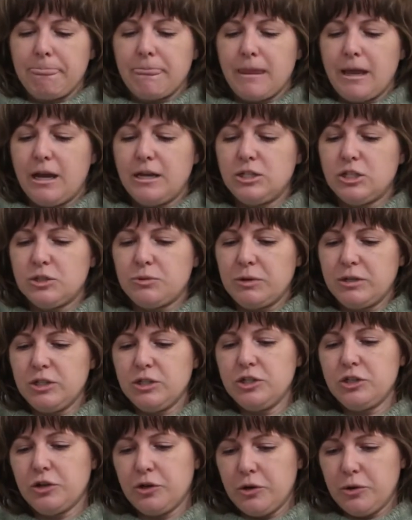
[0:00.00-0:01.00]
I just wanted to
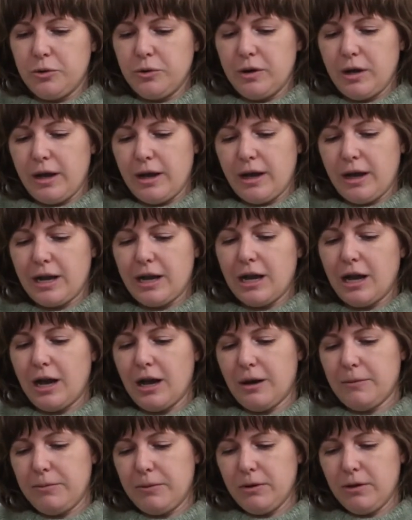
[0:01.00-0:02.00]
show a
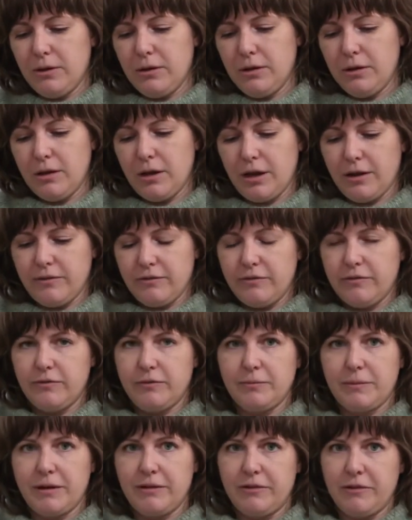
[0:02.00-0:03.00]
couple of
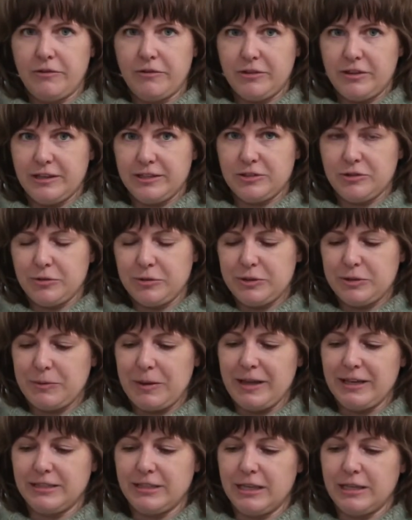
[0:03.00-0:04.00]
my favorite things from this
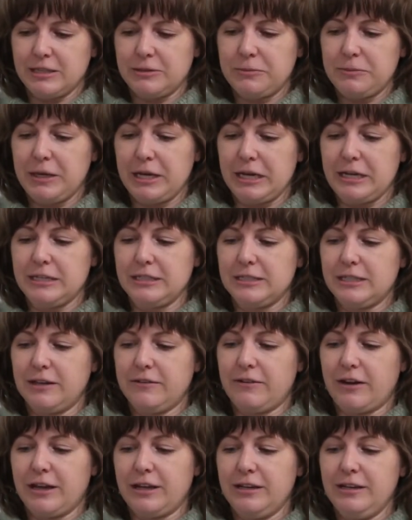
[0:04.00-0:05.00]
magazine, because if
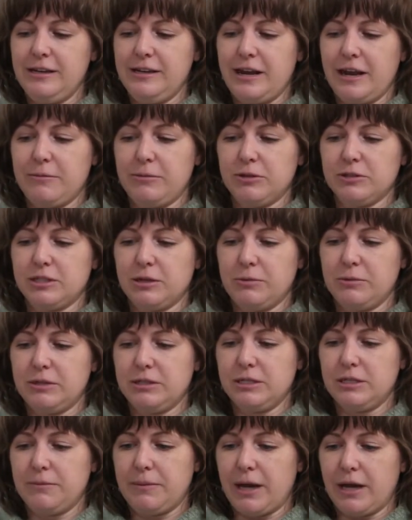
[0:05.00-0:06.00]
I can enable someone
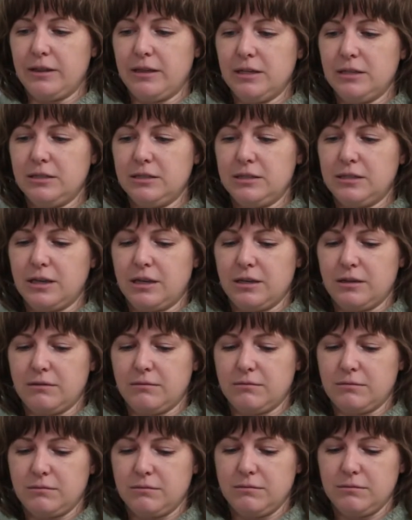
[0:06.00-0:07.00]
to buy this,
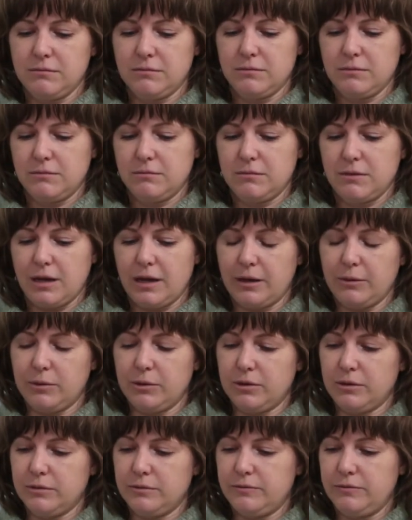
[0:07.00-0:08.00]
then I
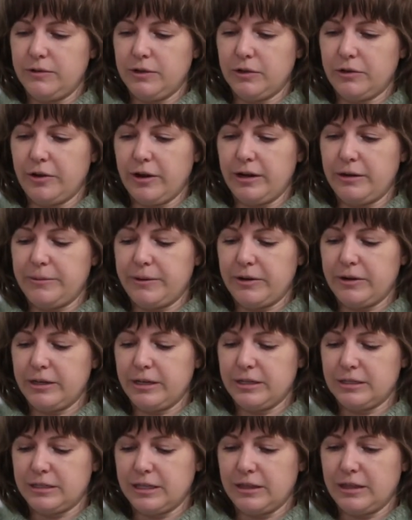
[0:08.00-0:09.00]
will feel great about it,
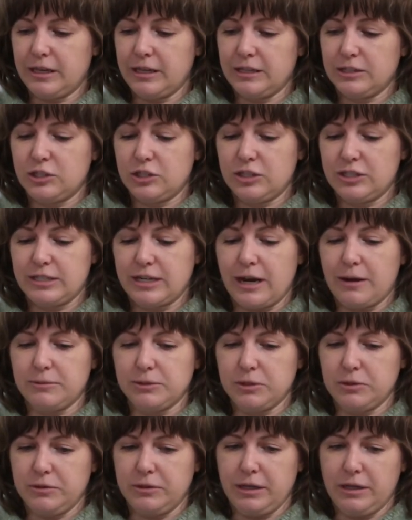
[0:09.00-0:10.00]
because I think it's just
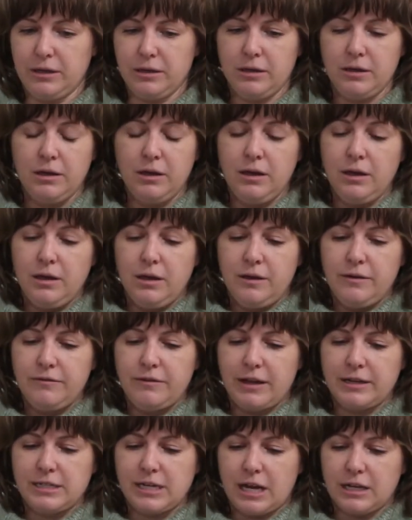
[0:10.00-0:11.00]
absolutely
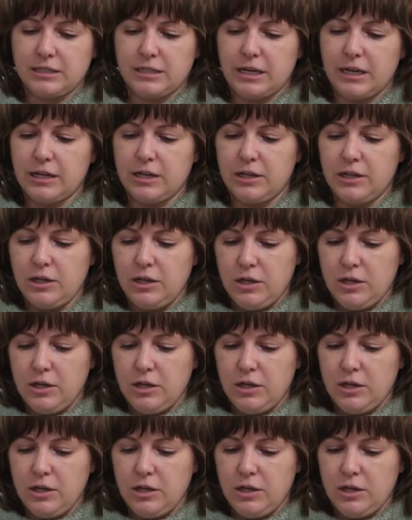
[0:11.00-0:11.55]
fantastic.